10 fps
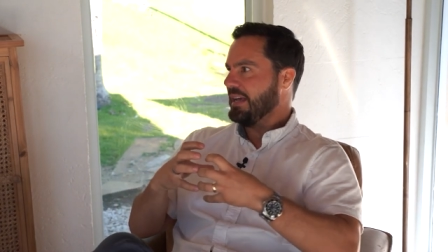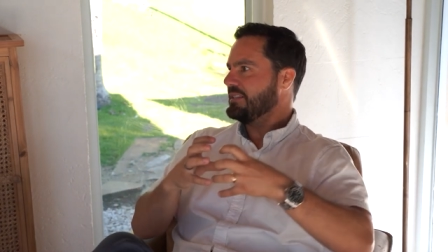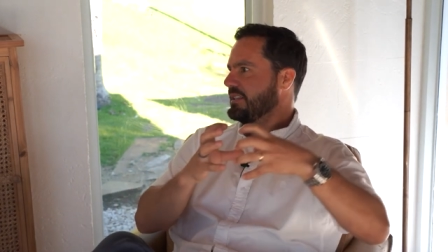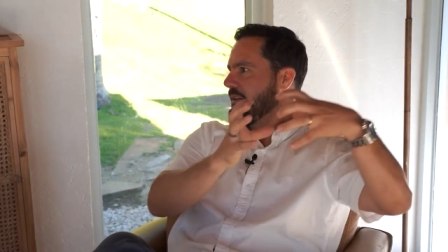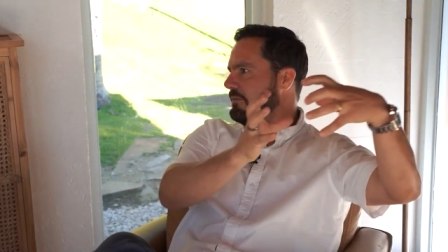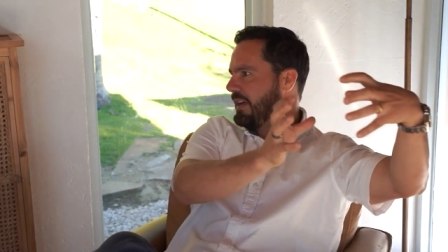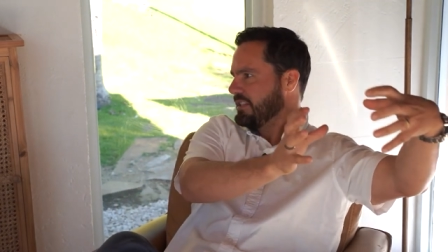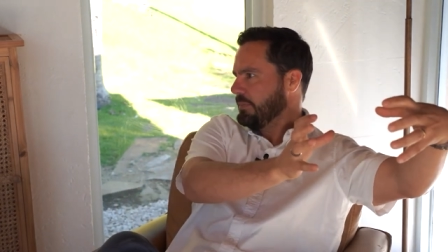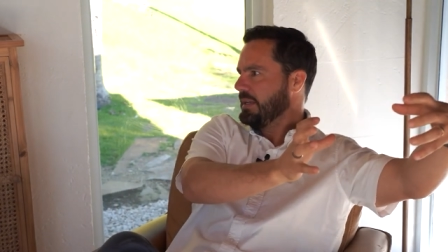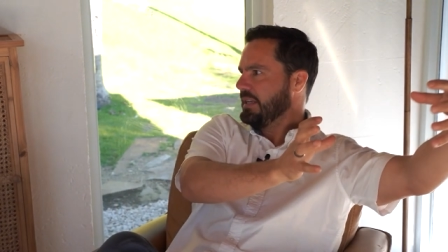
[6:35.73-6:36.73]
as an
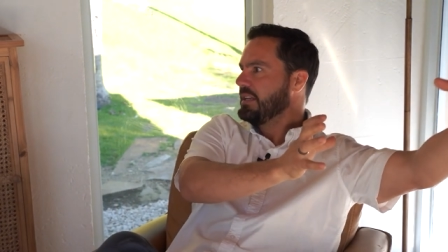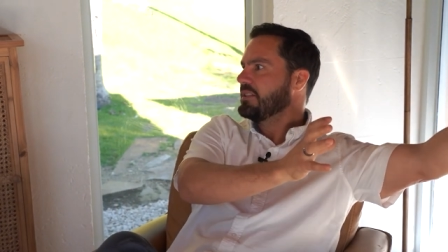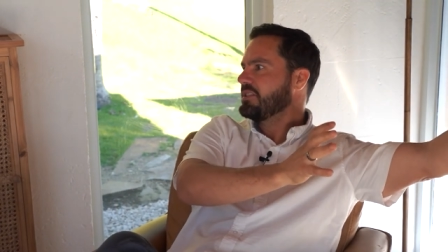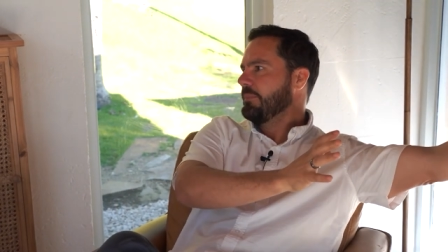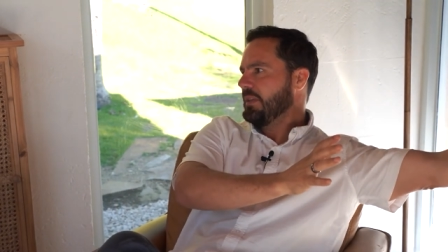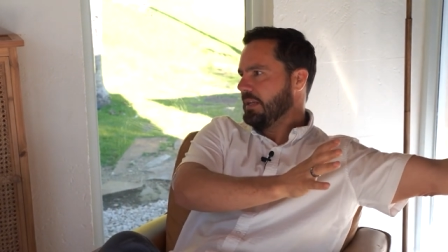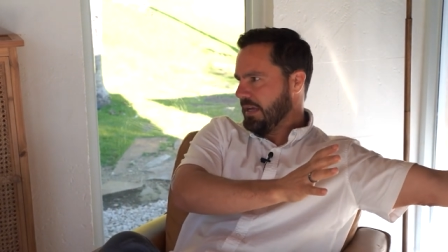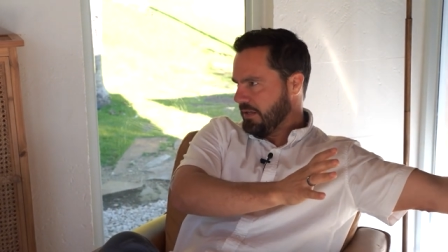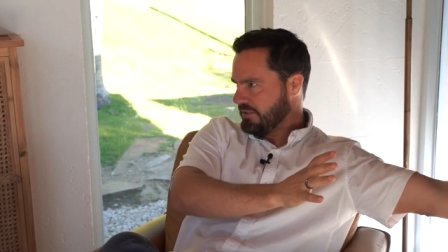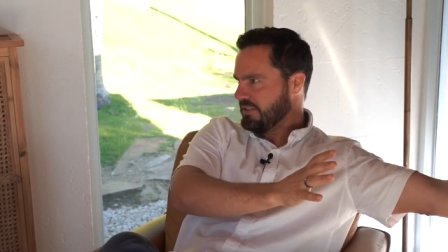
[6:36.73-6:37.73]
investment into something
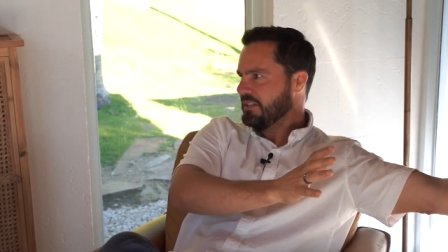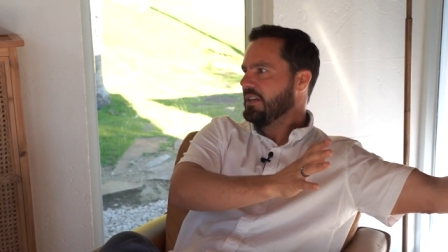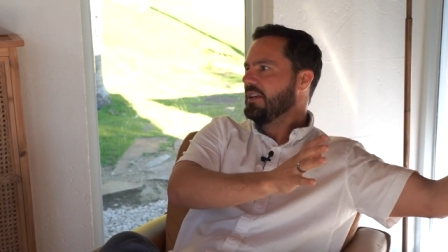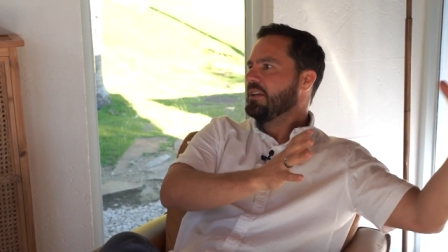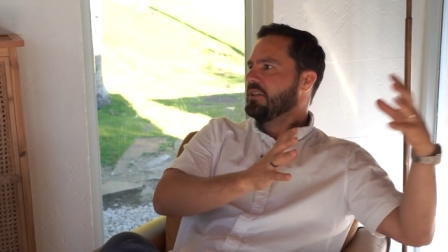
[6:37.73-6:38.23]
else. Right.